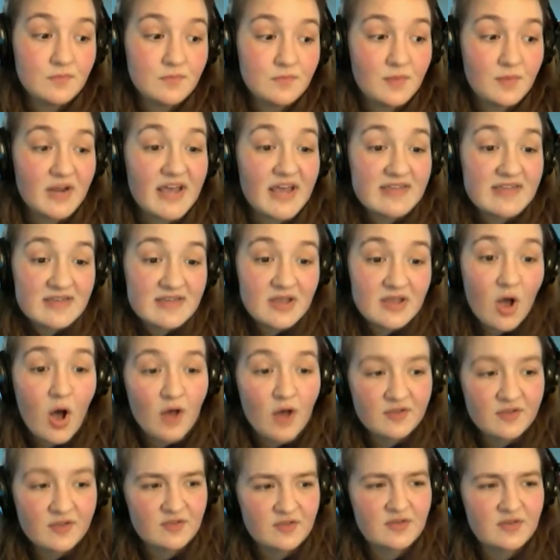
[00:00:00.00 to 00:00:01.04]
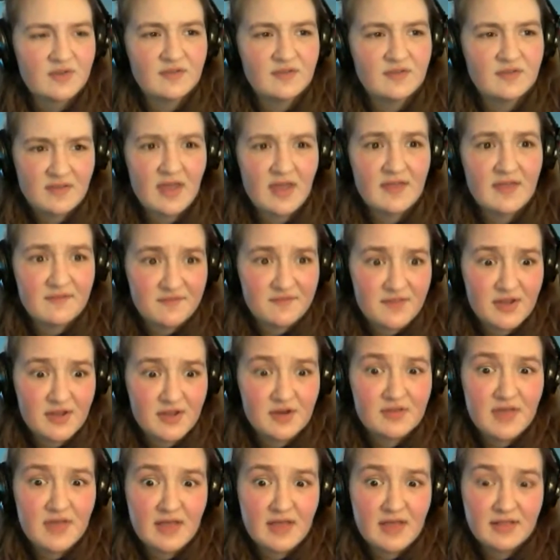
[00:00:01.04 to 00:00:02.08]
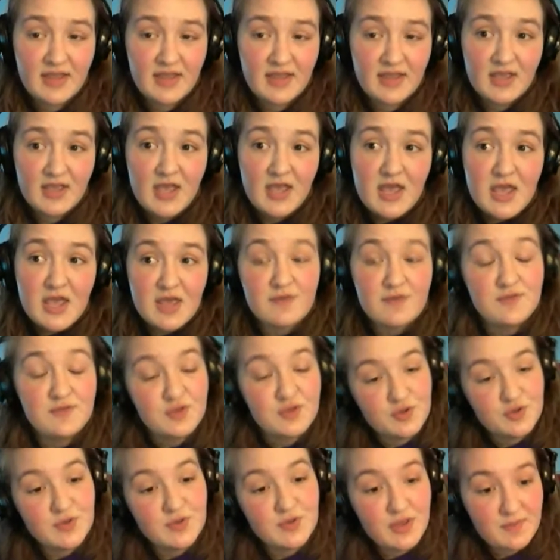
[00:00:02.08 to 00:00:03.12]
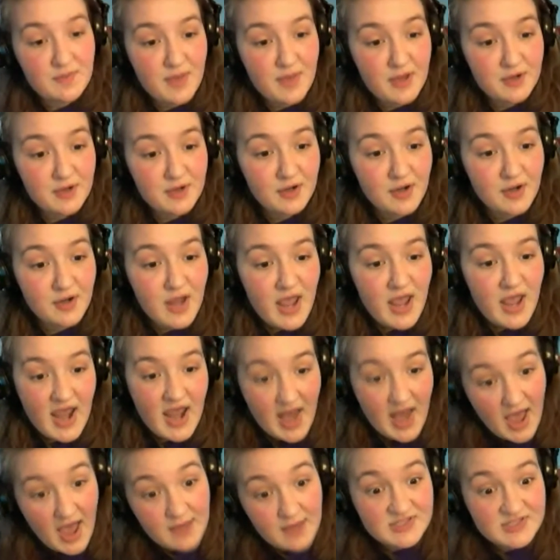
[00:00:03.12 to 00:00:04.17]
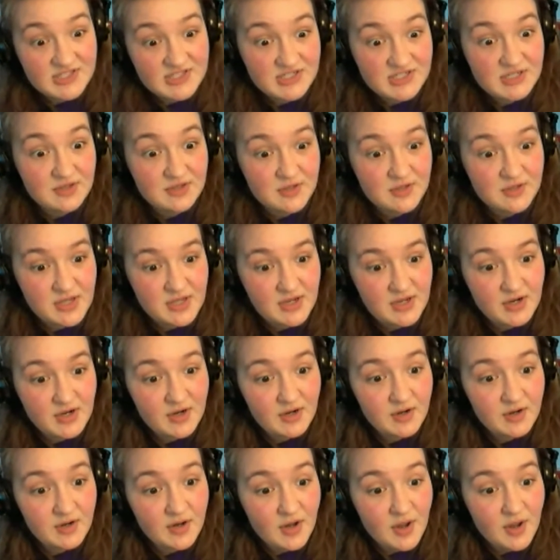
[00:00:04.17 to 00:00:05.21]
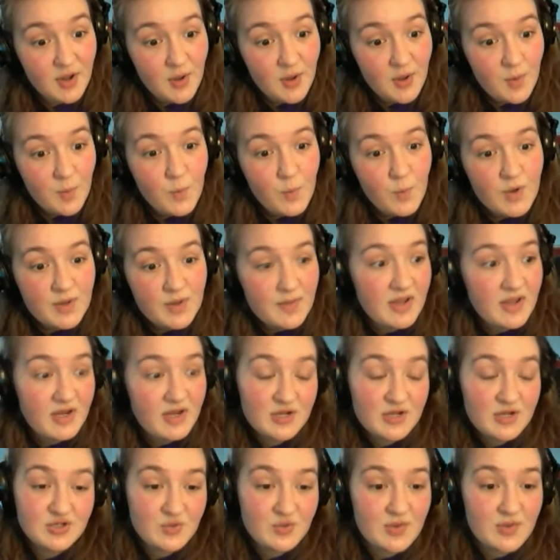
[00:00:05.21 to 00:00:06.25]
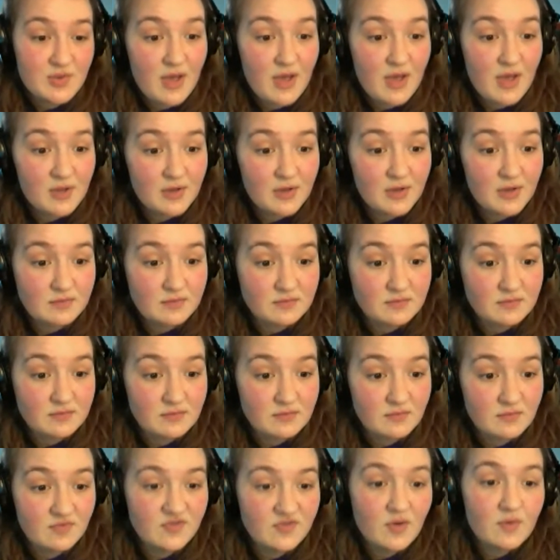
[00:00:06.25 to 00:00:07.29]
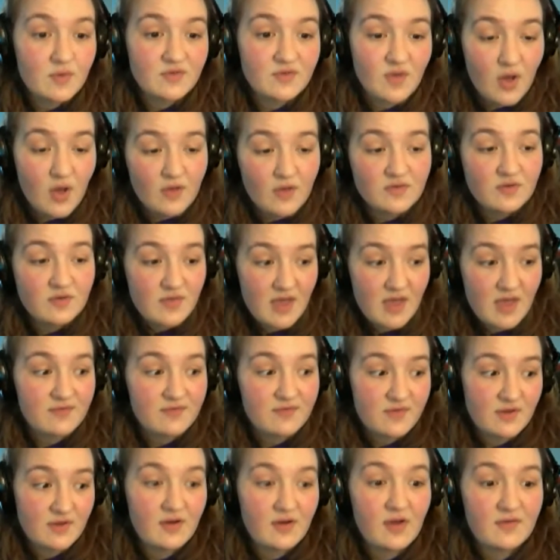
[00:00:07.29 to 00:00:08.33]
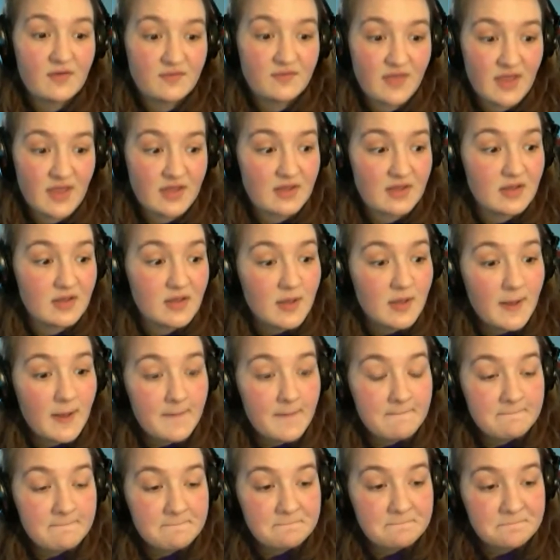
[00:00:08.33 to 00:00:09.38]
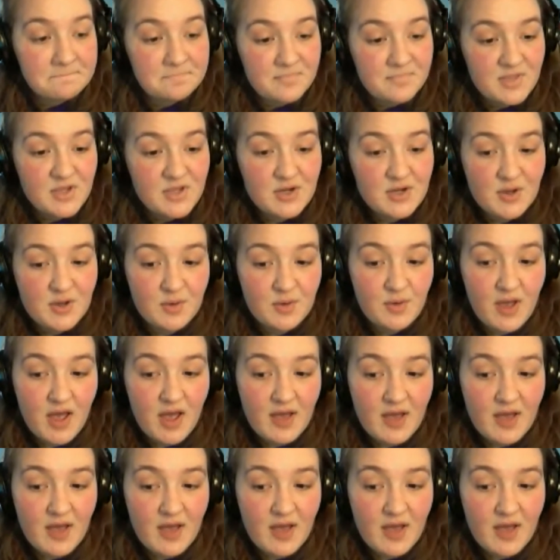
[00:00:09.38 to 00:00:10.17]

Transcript: But I think also there's that fear that, like, if you get better and I'm still here, what am I going to do without you? So it's also that fear of, like, you know,